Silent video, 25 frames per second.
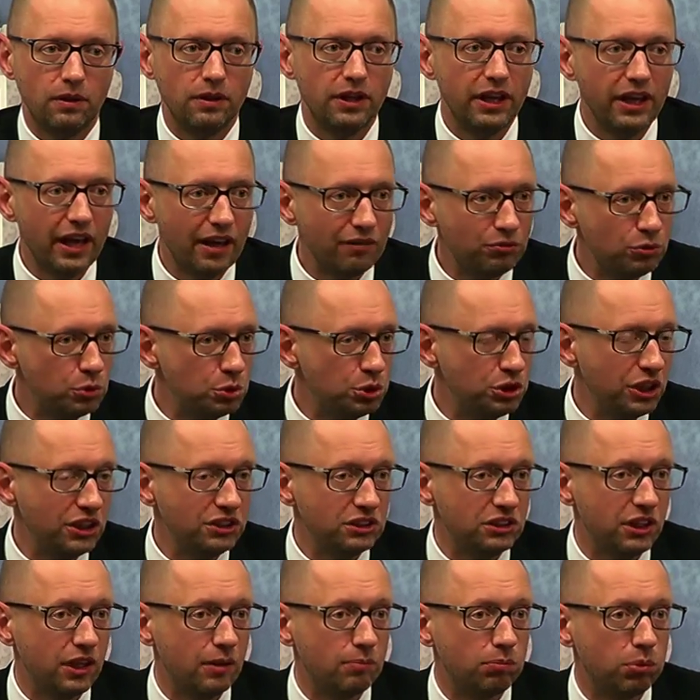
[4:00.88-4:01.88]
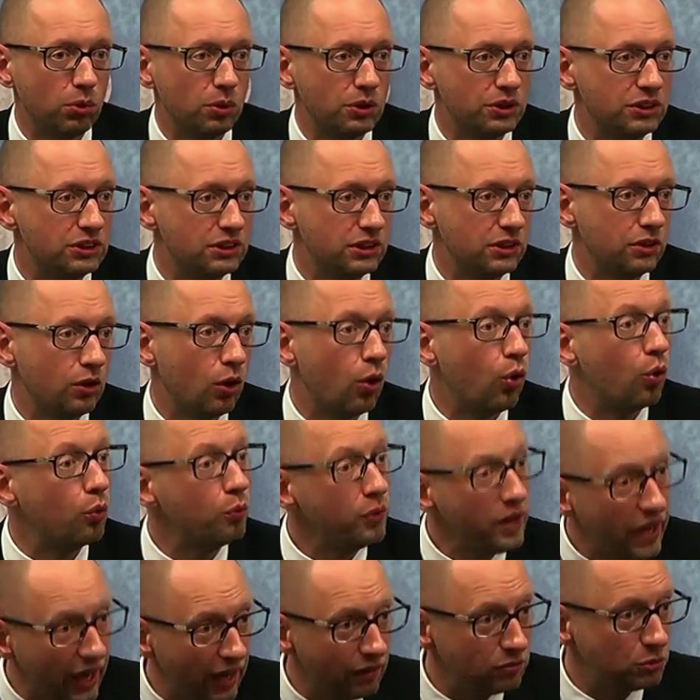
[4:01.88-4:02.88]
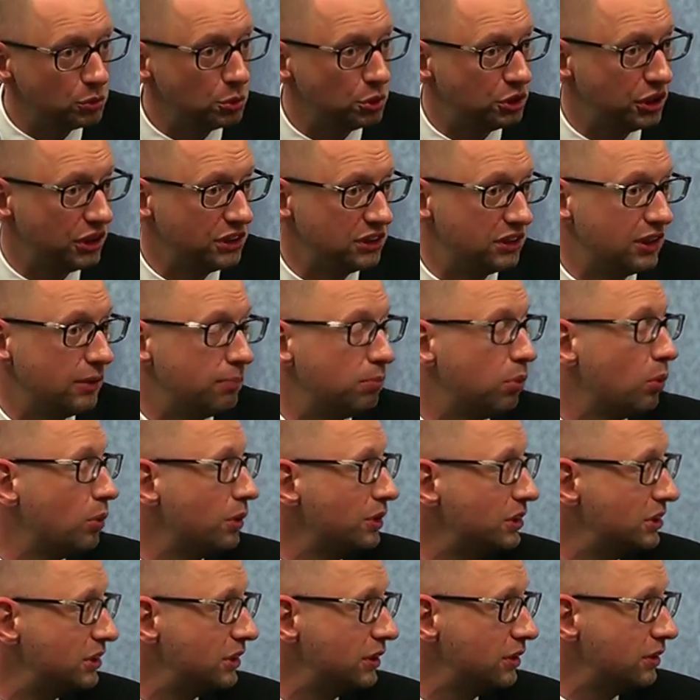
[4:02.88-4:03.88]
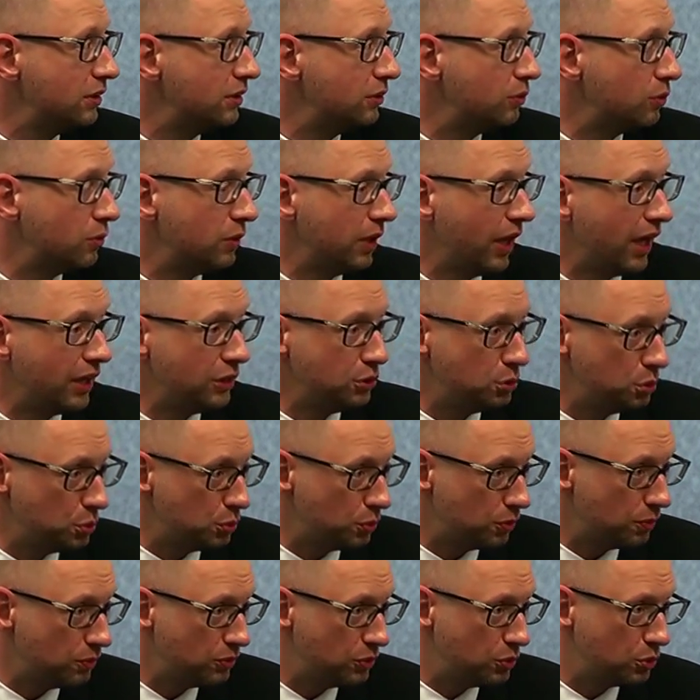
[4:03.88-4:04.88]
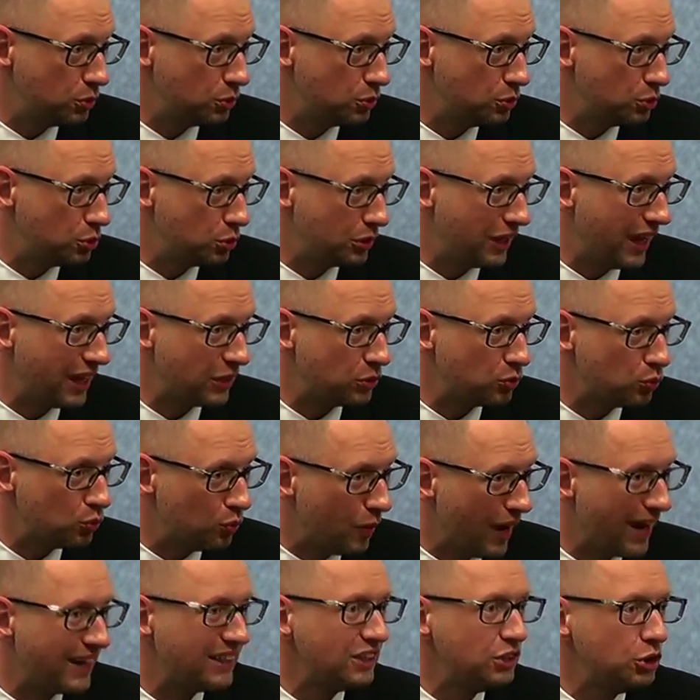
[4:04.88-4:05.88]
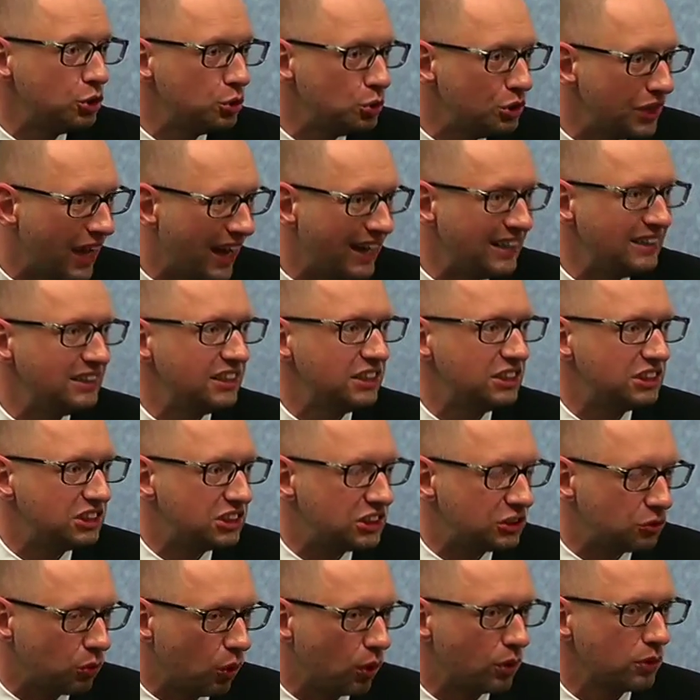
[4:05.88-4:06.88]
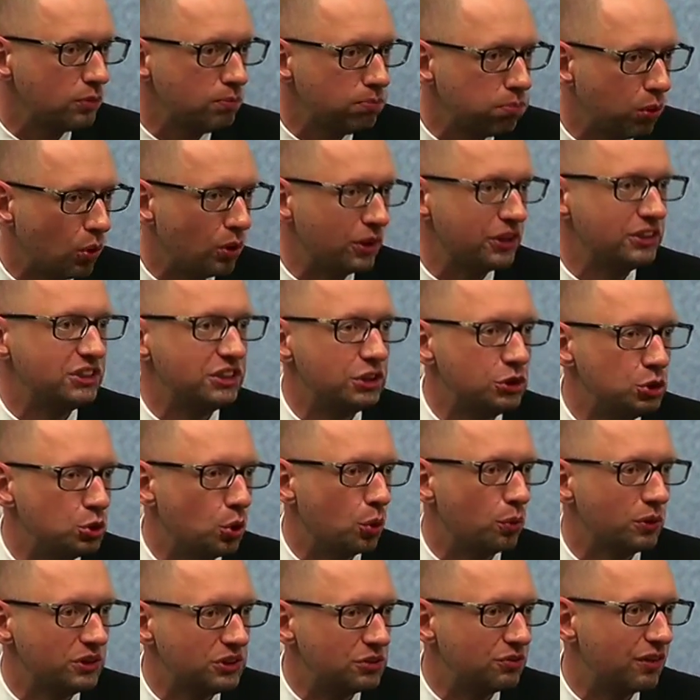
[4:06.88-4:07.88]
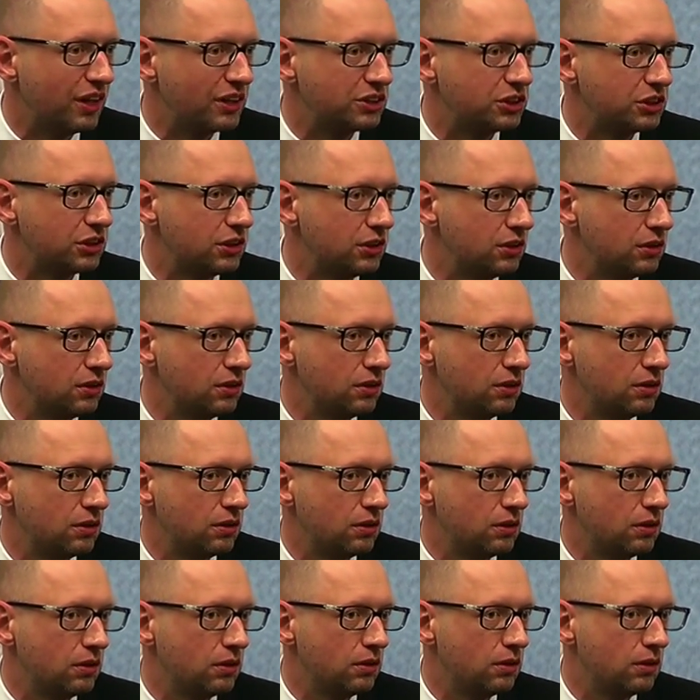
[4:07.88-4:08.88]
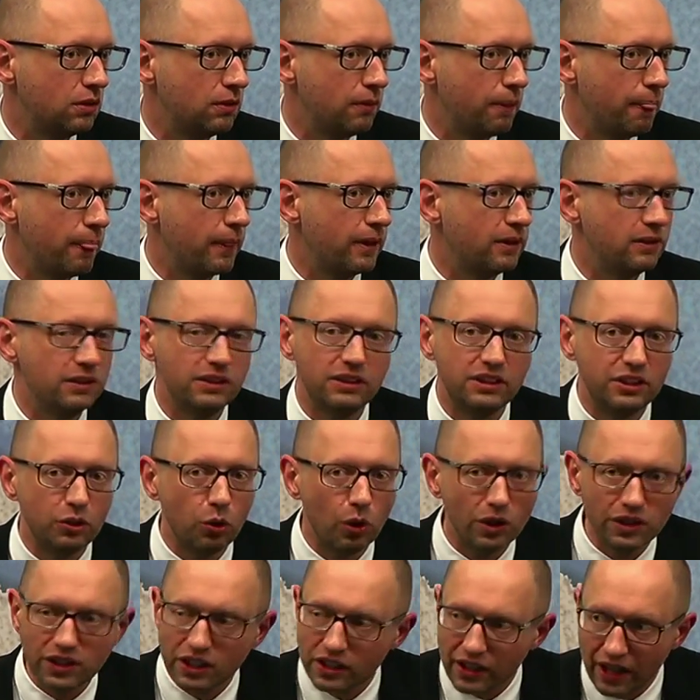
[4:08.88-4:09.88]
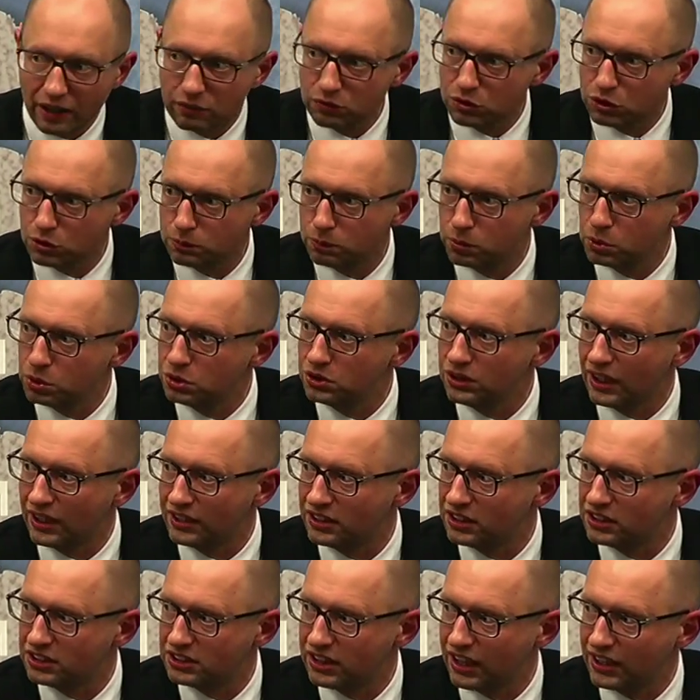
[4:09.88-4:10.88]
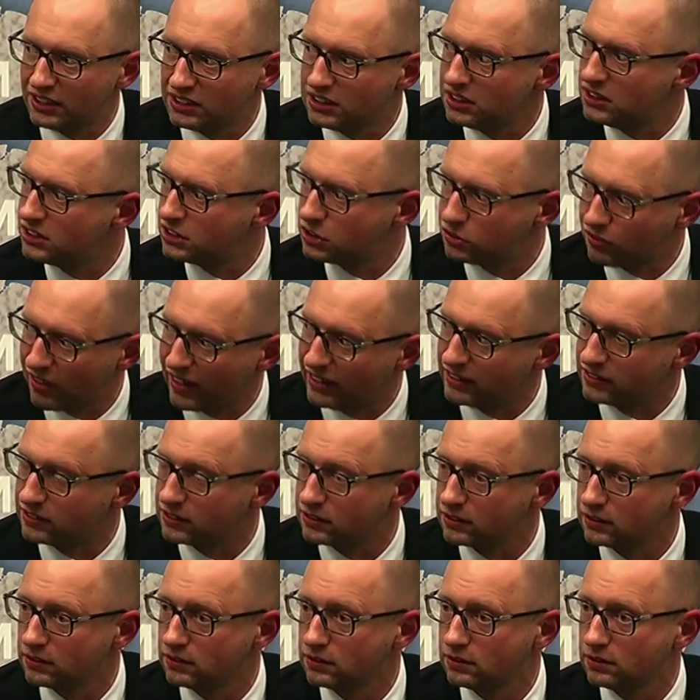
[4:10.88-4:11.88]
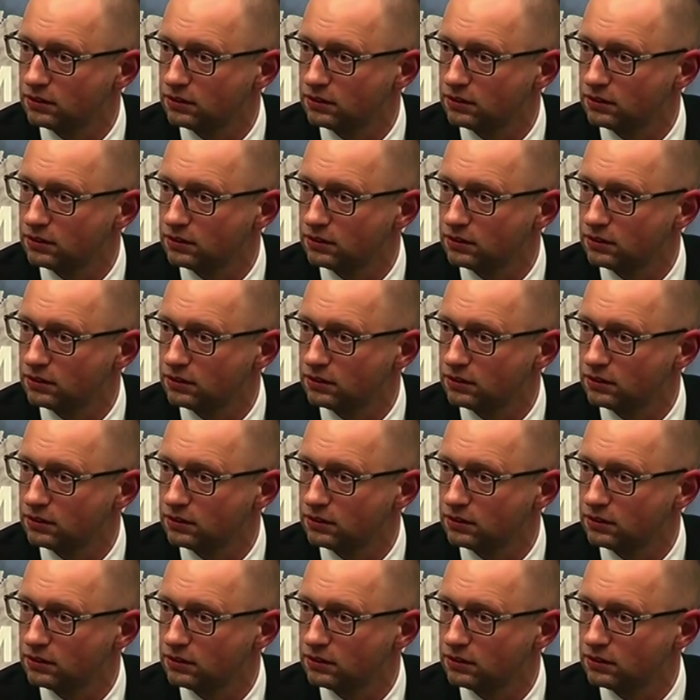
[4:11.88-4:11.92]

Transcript: They have to change their policy, or we have to change their policy, and to, to, to get one united, strong policy towards Russia. The only language Putin understands is strength.